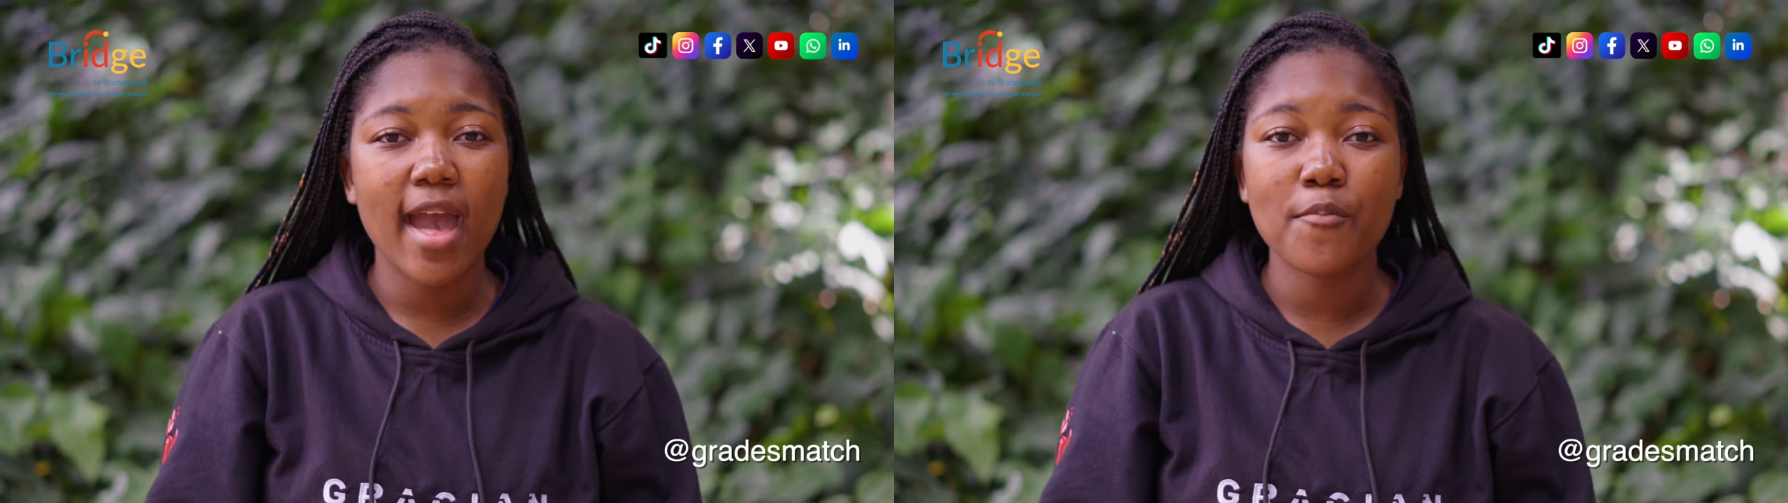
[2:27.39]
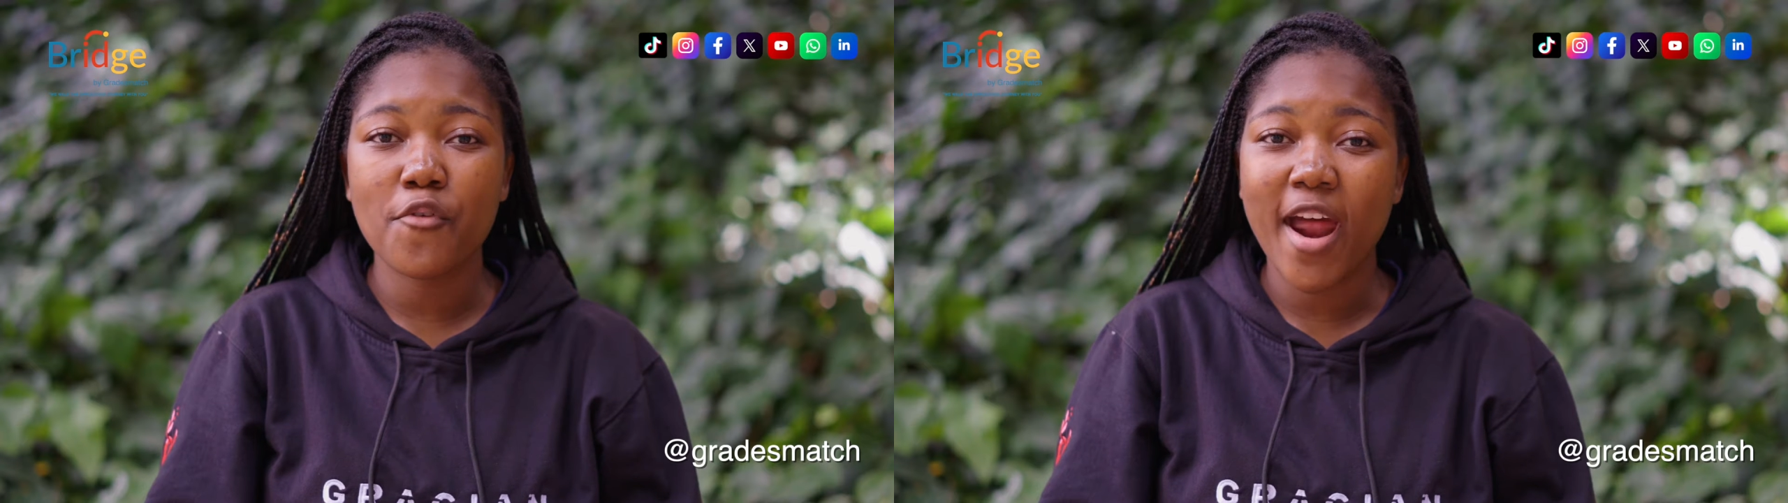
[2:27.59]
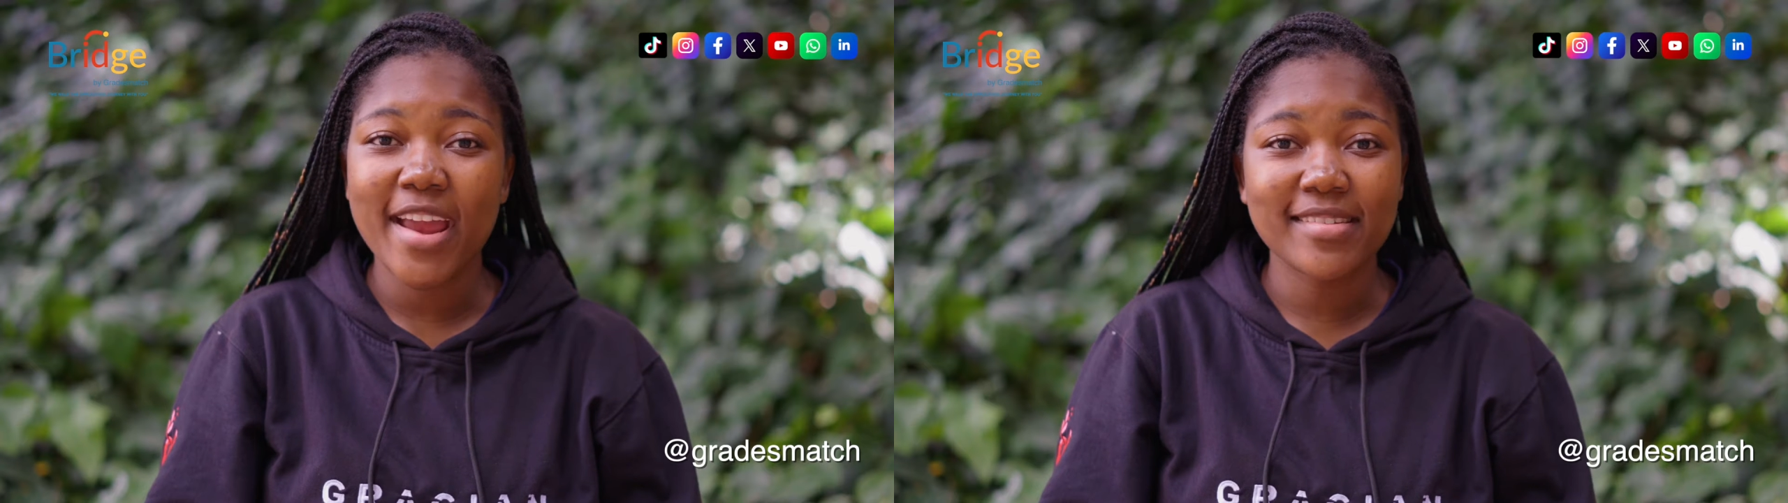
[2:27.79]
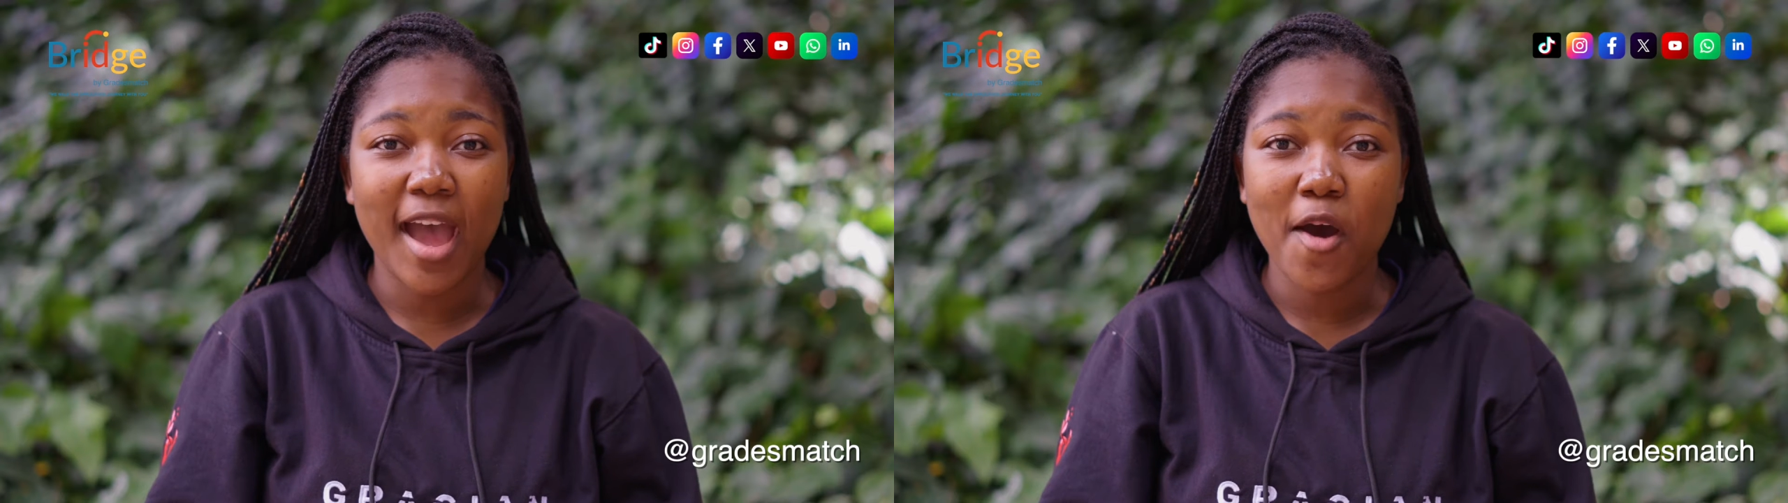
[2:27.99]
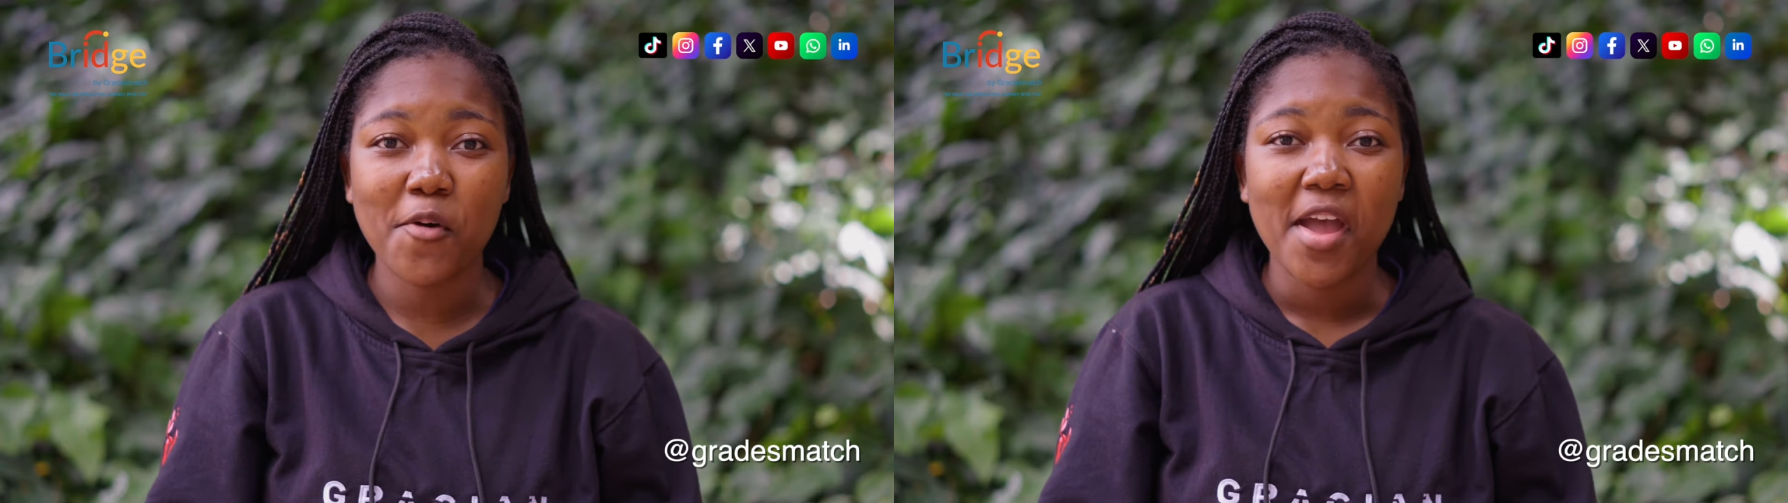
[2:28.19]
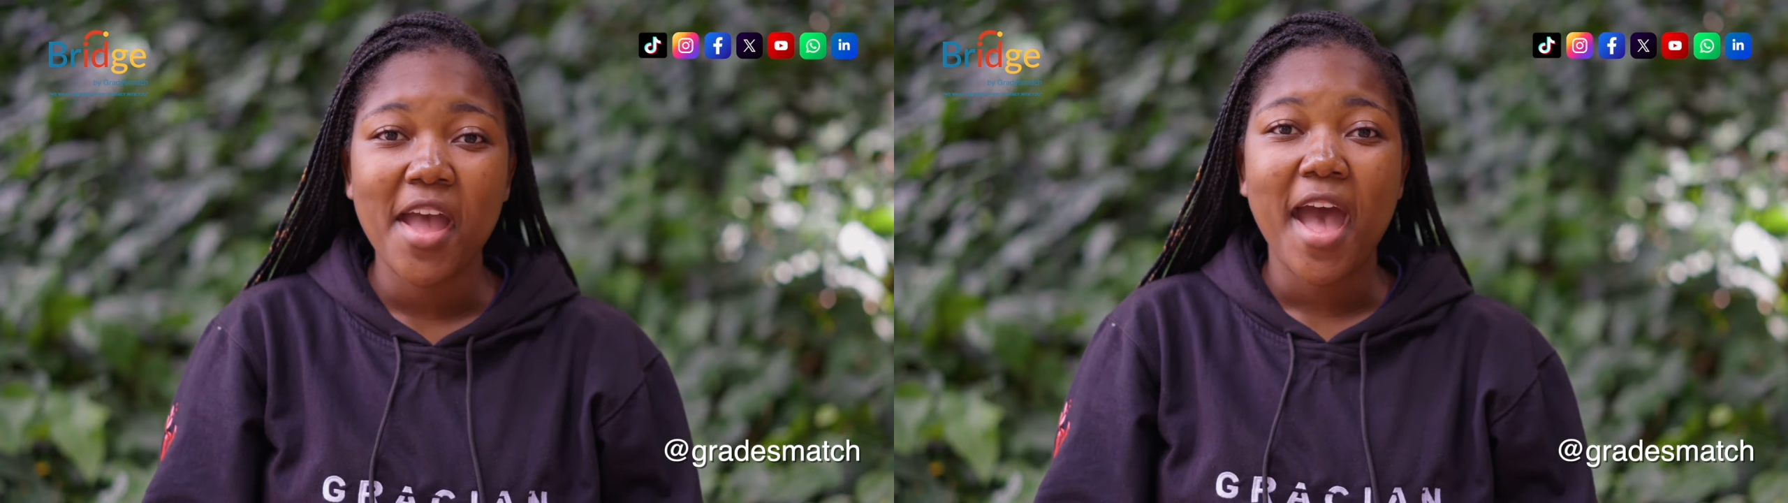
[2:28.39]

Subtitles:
am right now.